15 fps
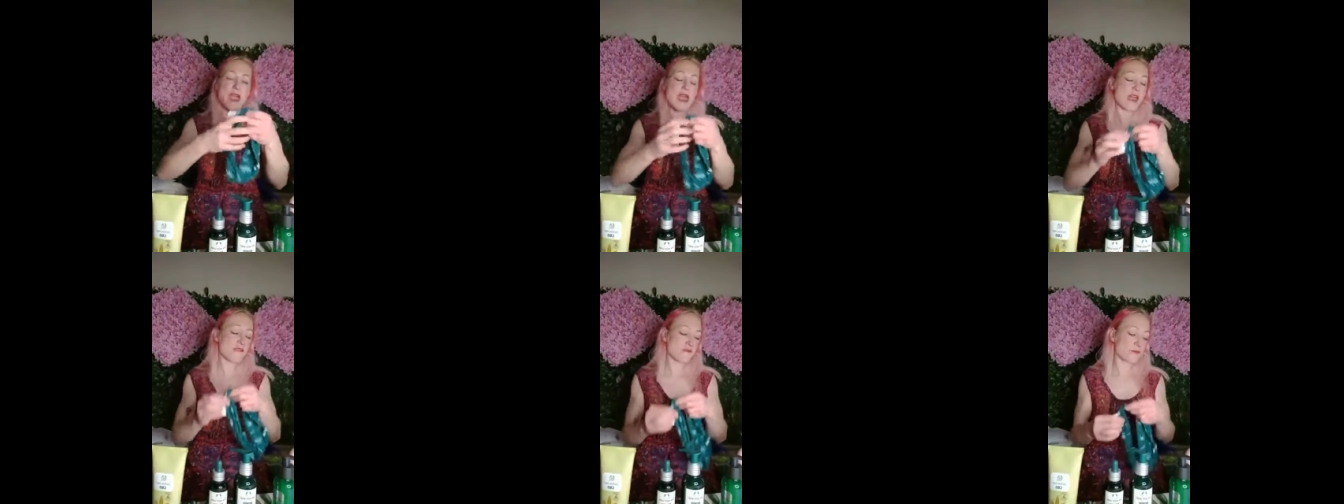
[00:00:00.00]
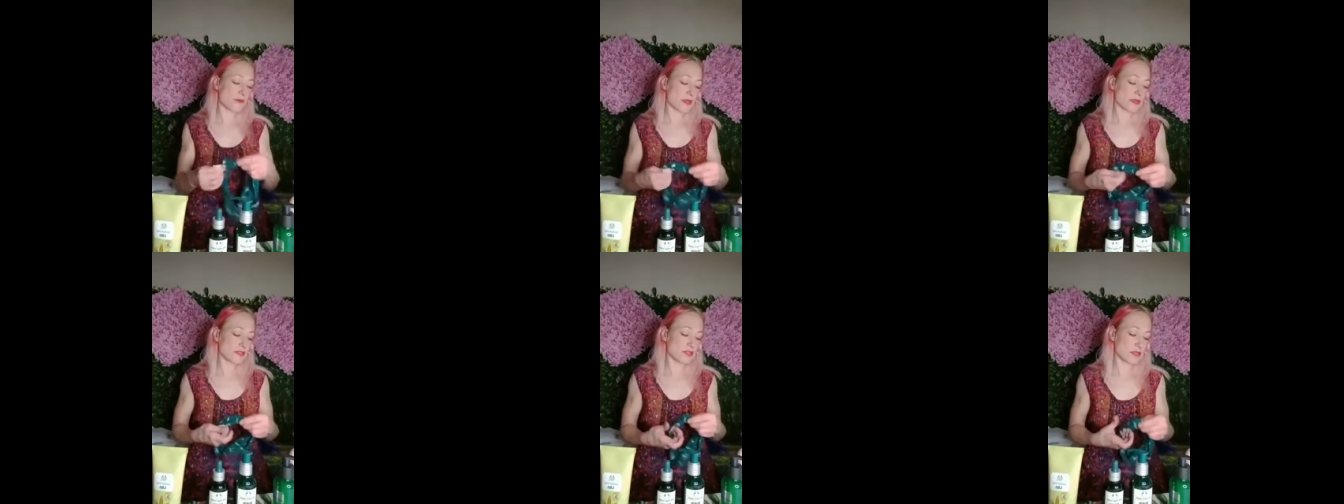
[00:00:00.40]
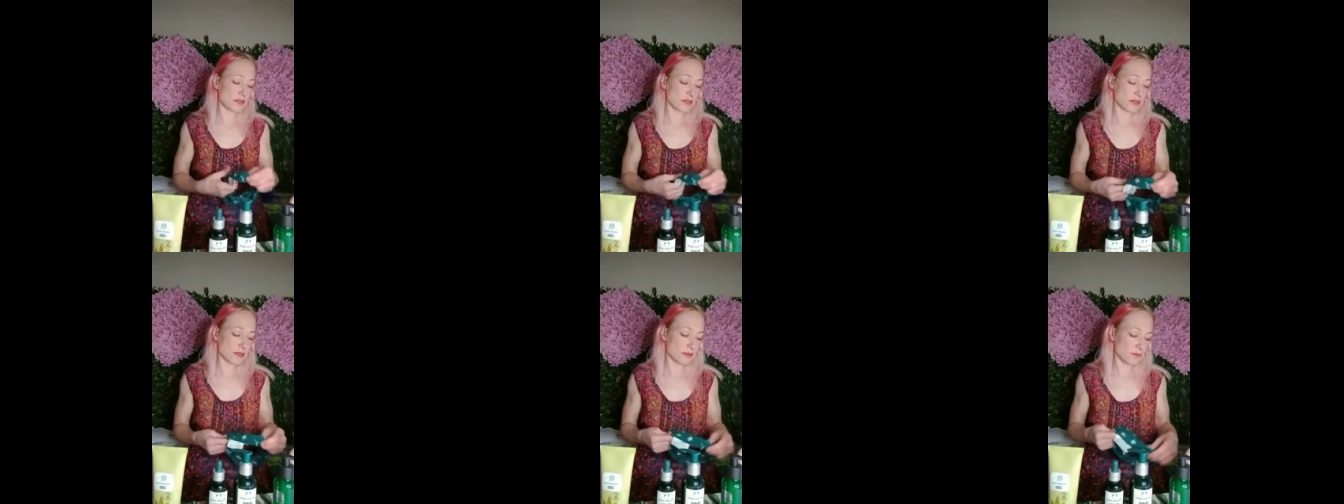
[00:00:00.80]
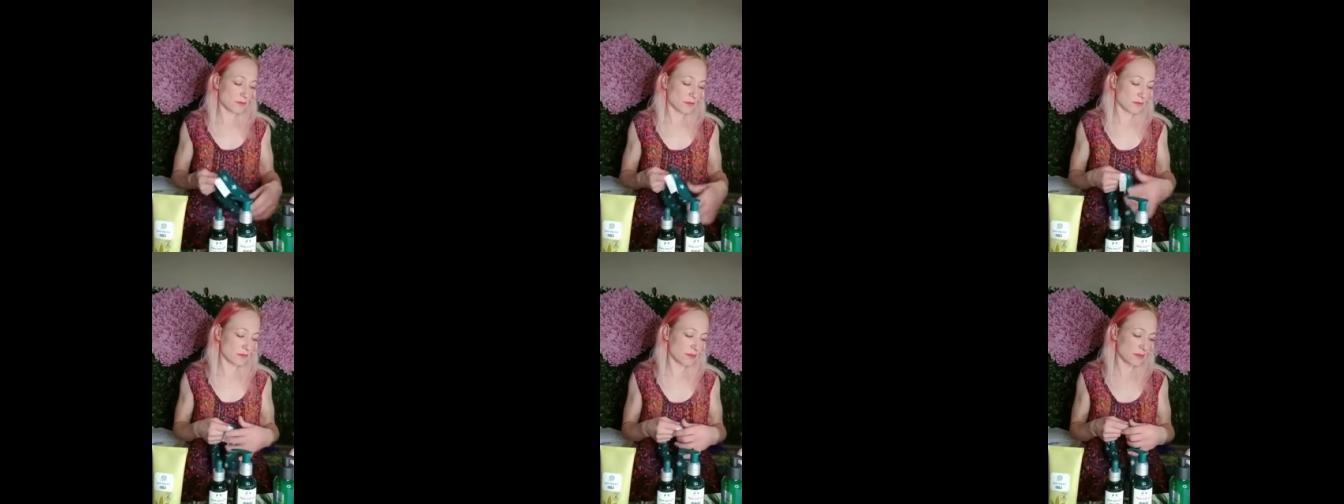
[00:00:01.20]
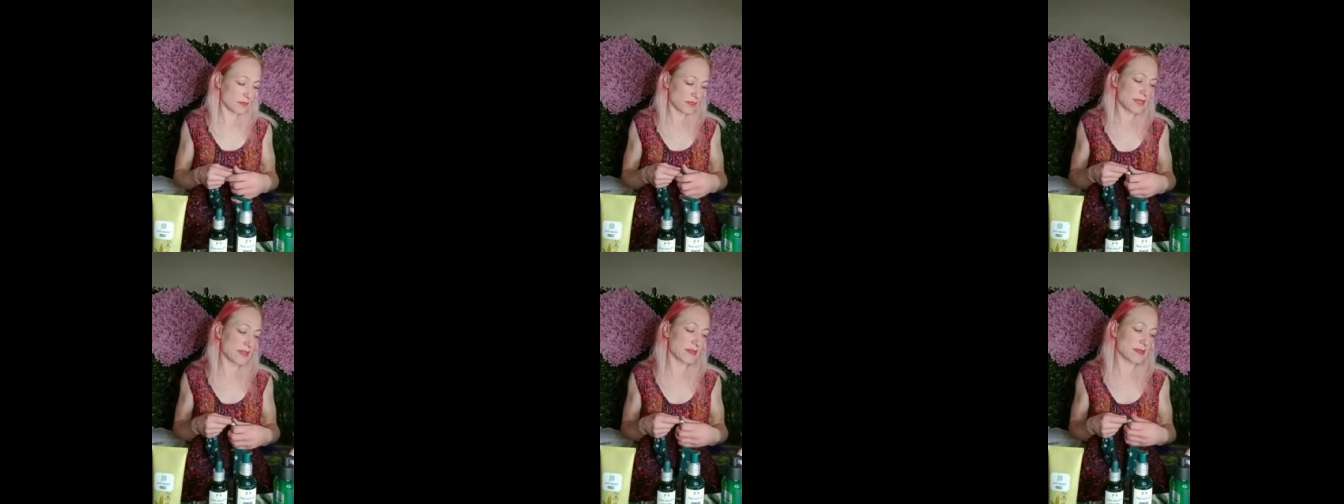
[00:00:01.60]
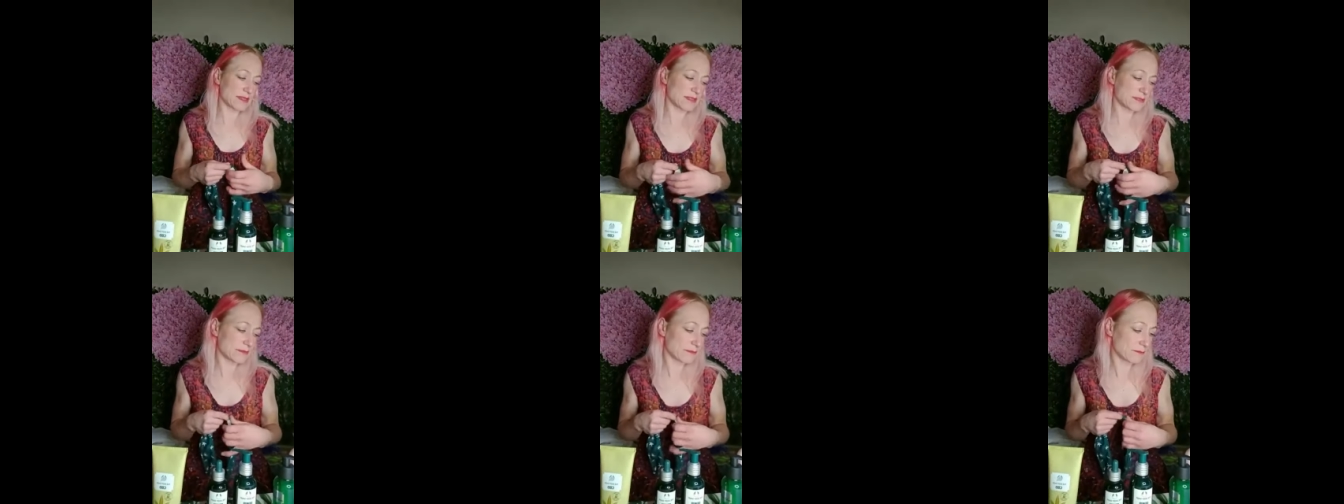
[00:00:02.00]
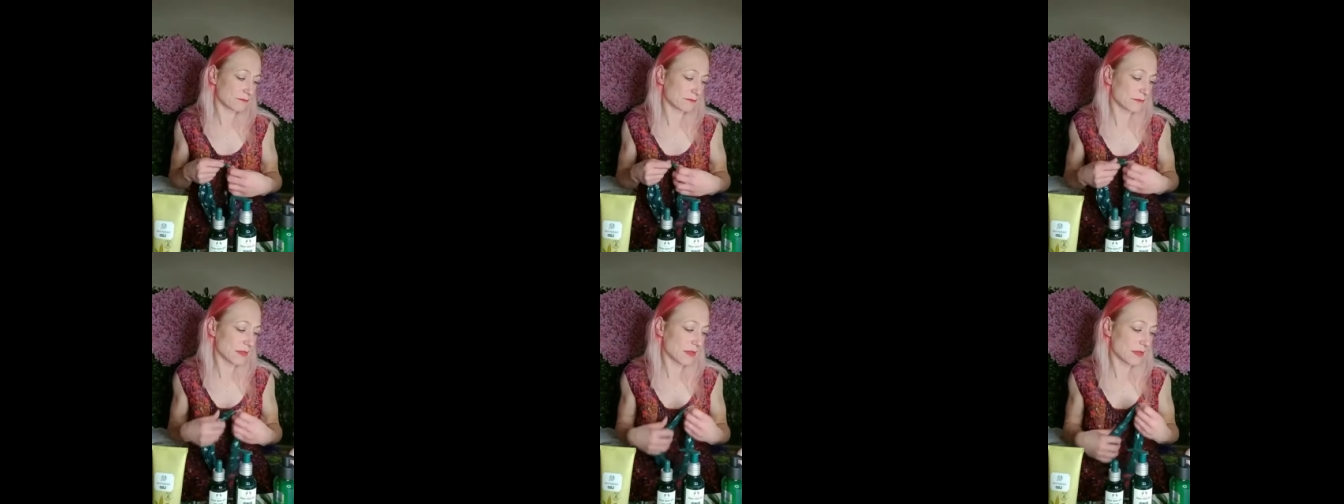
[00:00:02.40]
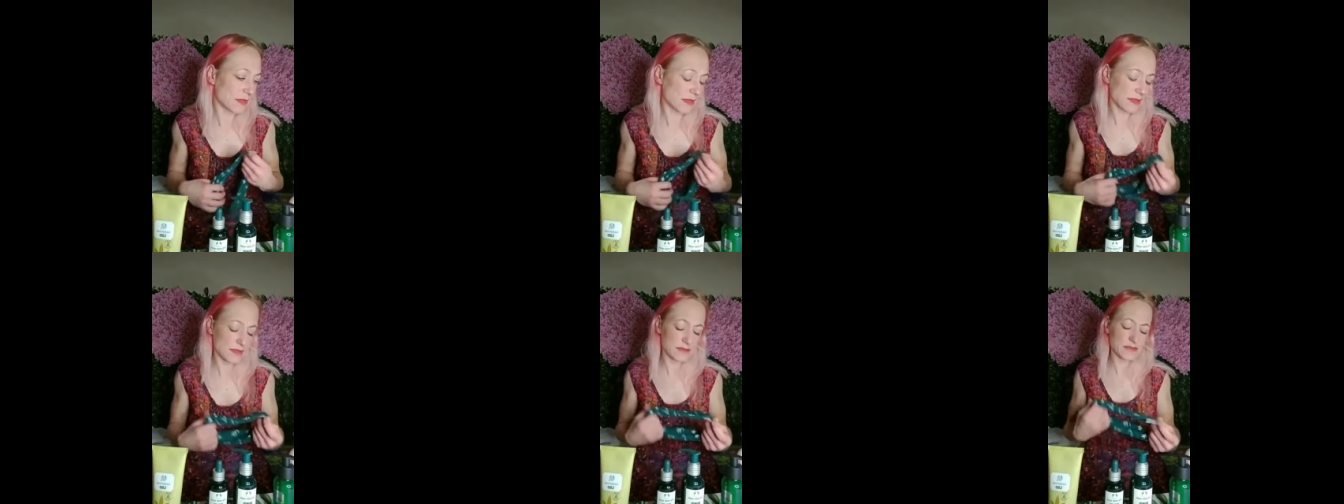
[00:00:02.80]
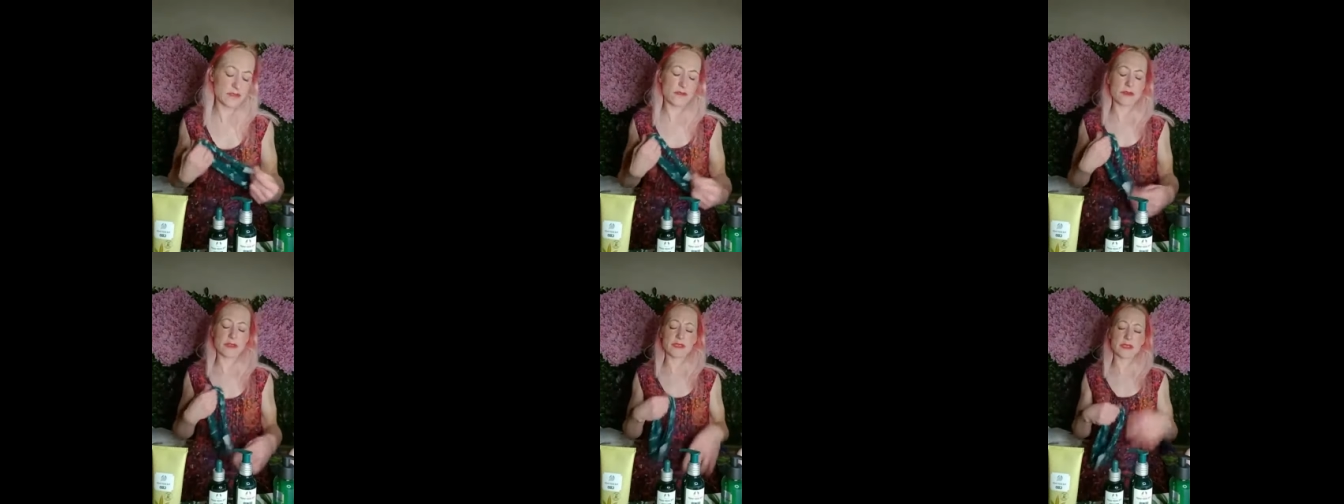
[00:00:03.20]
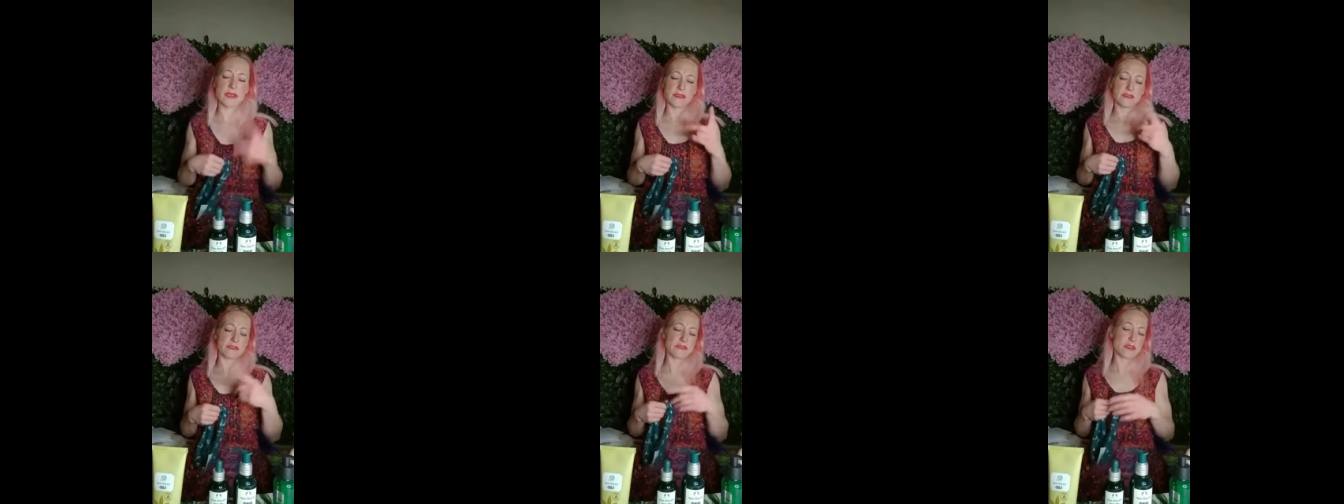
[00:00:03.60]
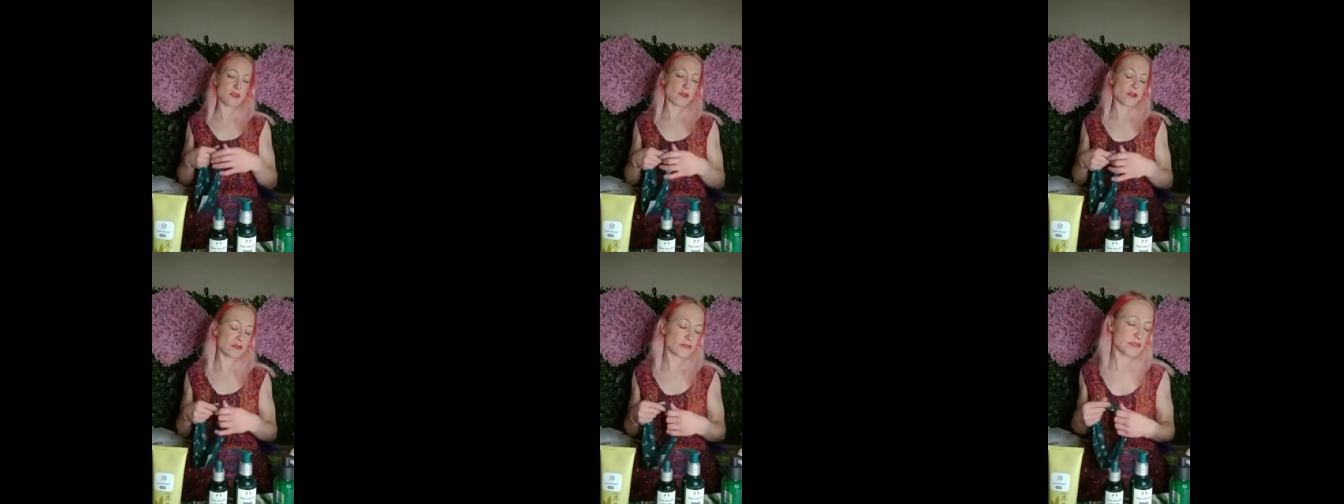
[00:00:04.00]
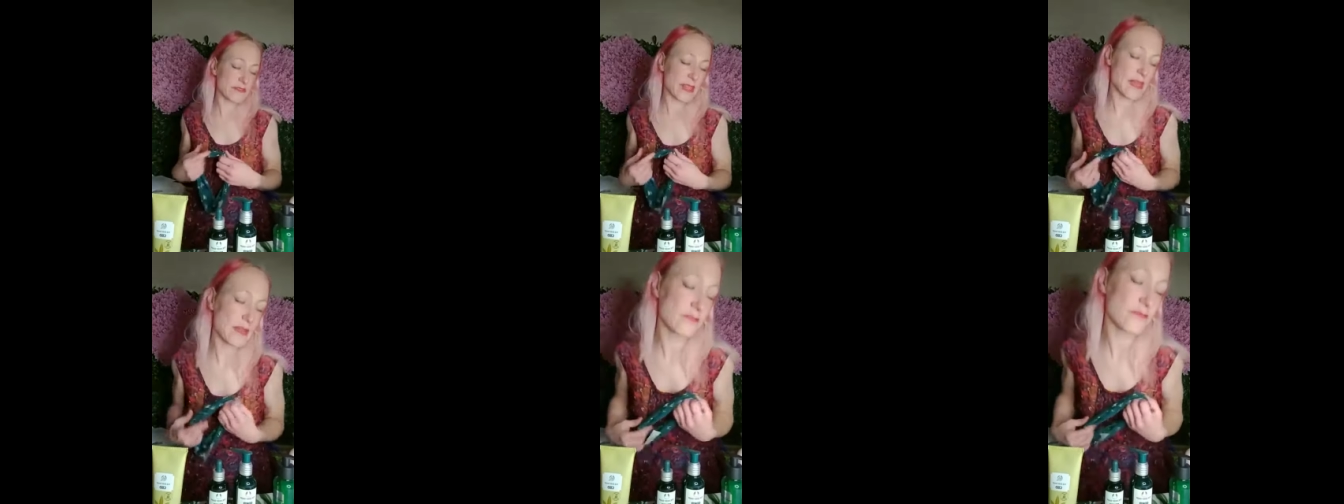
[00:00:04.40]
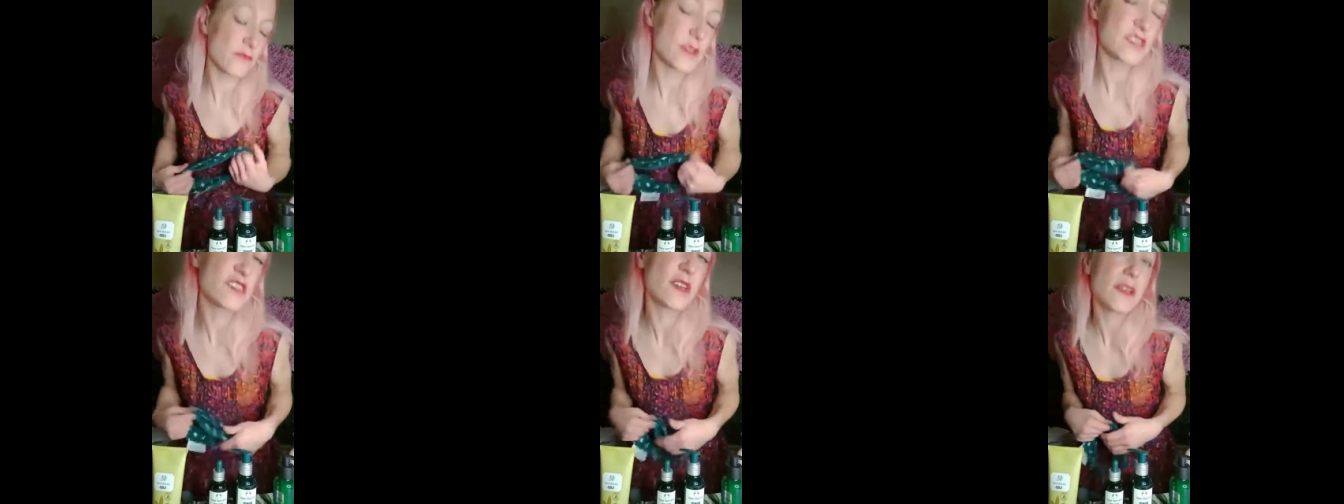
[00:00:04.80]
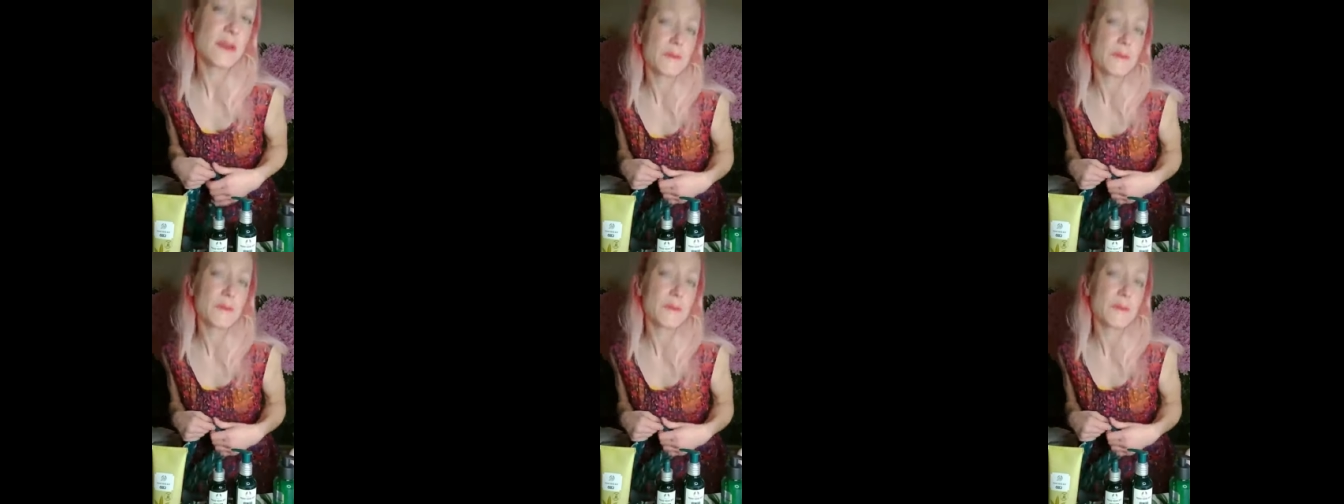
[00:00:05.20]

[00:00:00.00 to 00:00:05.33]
that I haven't mentioned at the moment, is there's the Oils of Life, which,